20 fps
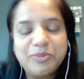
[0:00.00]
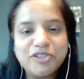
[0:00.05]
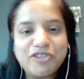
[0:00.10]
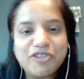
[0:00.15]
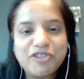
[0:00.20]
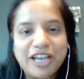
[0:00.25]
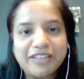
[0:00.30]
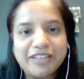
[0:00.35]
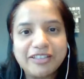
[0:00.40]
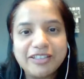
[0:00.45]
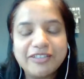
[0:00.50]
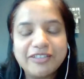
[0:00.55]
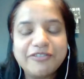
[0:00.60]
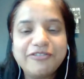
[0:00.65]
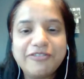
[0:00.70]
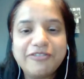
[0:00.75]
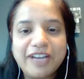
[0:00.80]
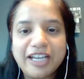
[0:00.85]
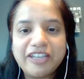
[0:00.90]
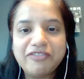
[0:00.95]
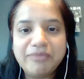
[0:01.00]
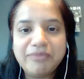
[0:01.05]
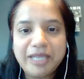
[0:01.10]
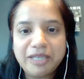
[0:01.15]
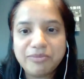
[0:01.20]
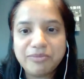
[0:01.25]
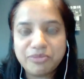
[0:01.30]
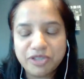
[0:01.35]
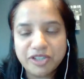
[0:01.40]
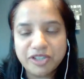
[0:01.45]
but rather the five
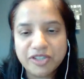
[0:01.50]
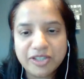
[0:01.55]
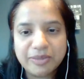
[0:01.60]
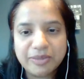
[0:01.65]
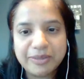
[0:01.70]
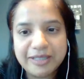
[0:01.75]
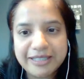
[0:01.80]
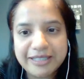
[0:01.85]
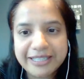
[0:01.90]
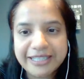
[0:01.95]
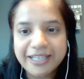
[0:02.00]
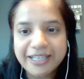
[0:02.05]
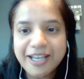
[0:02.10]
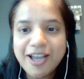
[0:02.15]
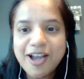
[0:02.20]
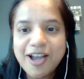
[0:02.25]
main principles